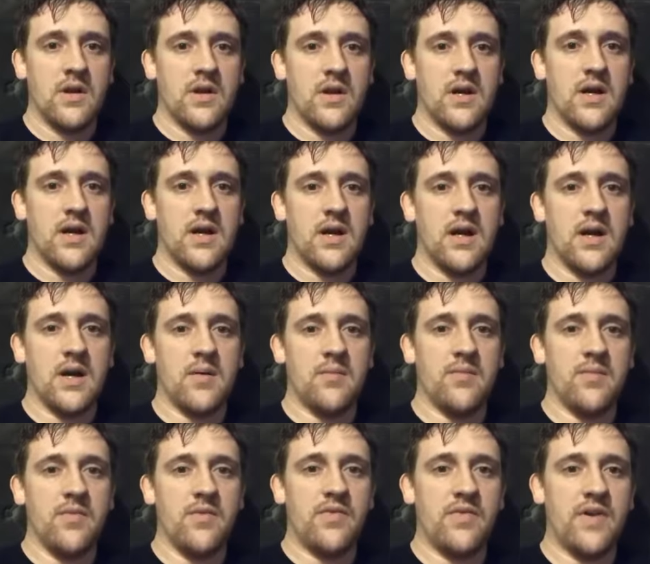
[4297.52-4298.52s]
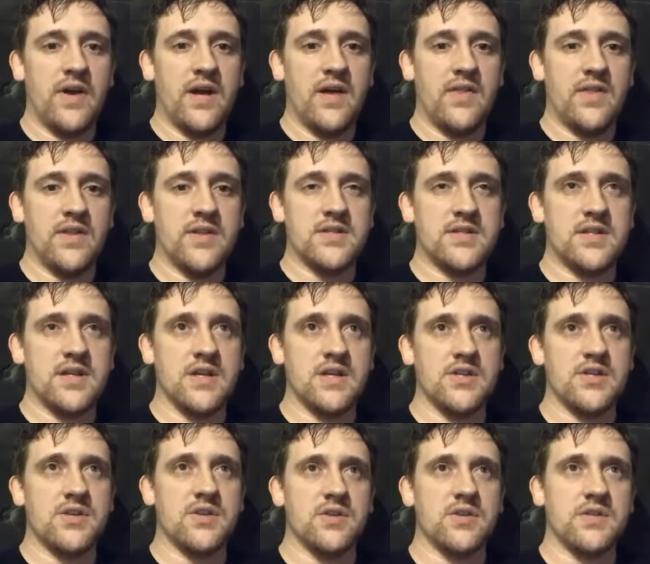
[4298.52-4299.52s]
Um, faith is the
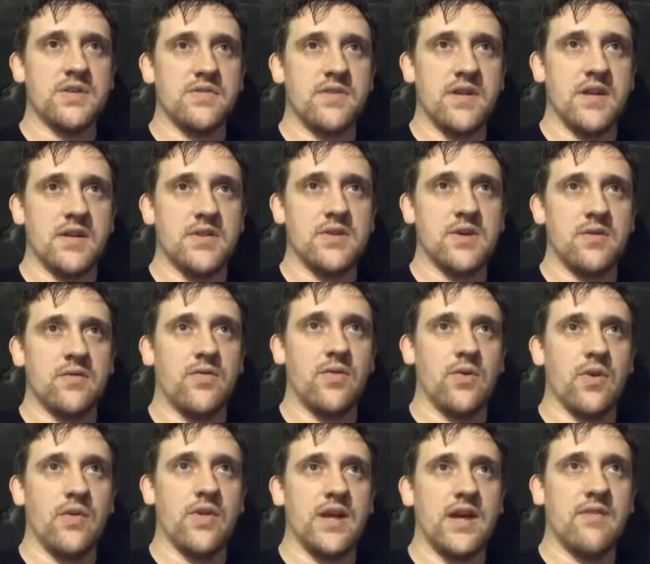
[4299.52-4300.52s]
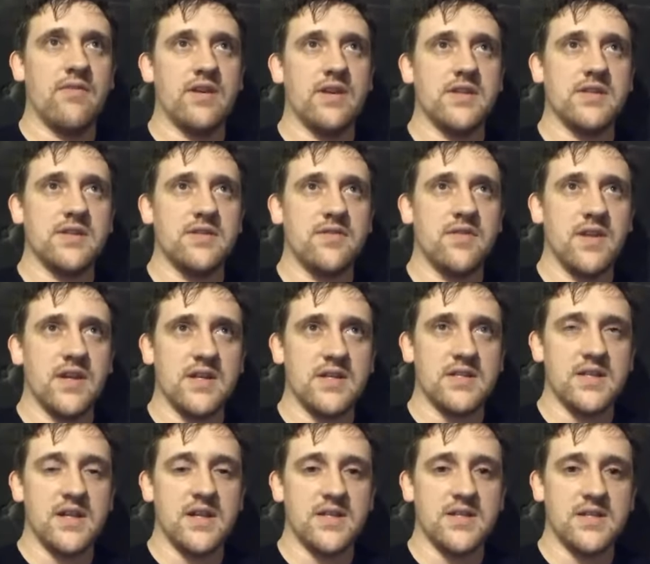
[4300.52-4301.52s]
assurance of things hoped for, the evidence of
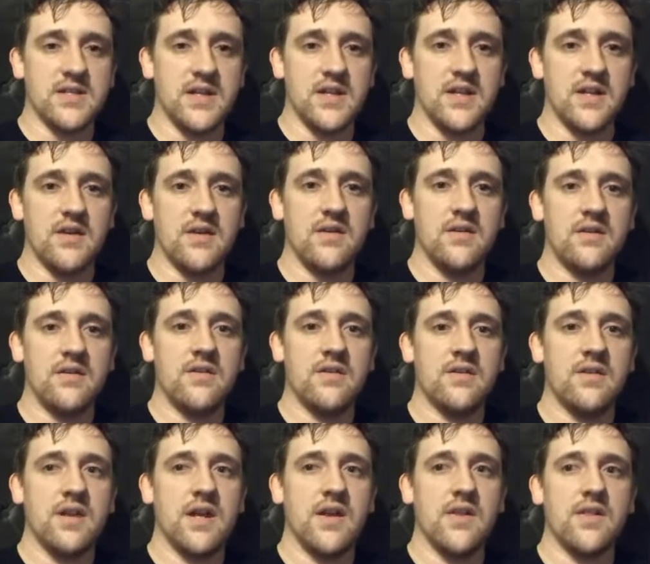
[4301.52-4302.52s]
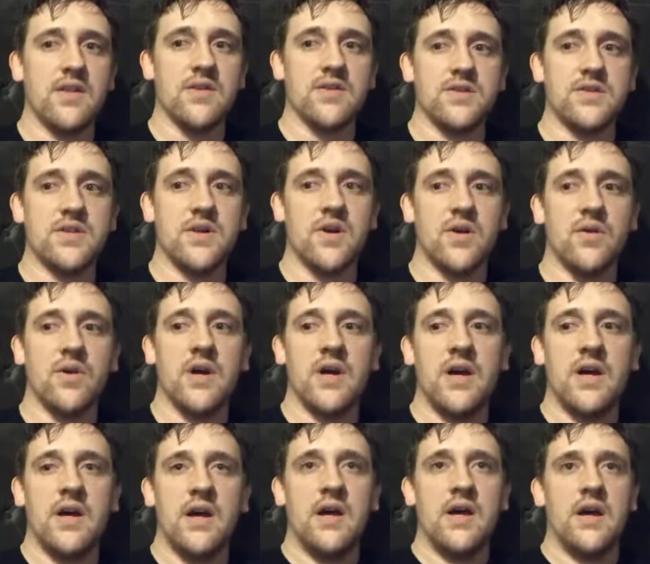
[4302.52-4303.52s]
things not seen, Nathan. So
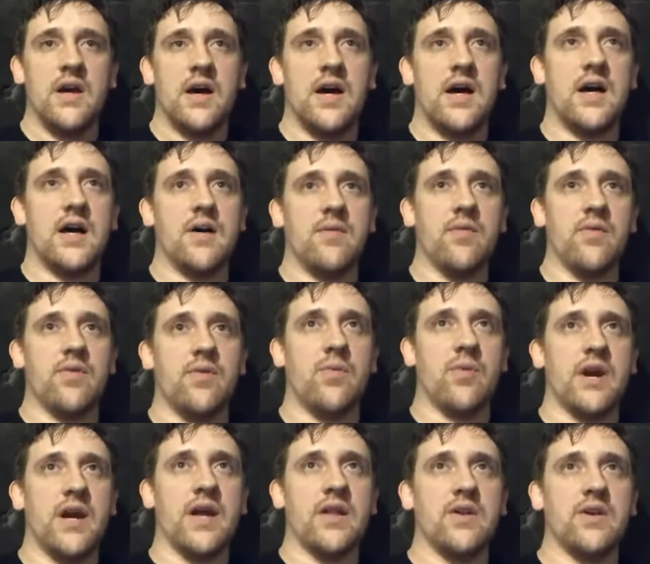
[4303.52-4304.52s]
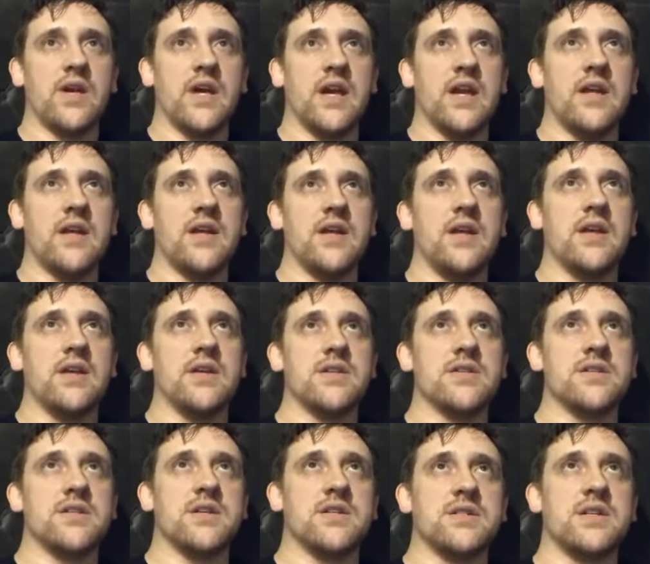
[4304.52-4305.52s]
um, the way I look at it
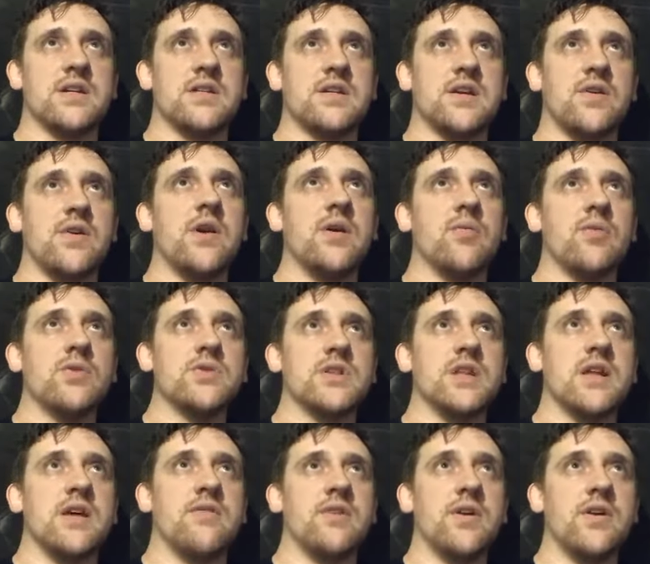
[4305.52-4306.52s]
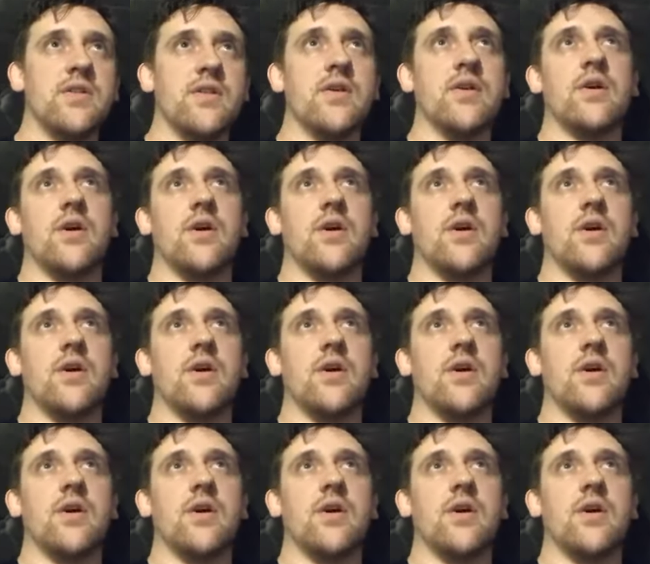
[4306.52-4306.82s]
is because that's how Hebrews 11, the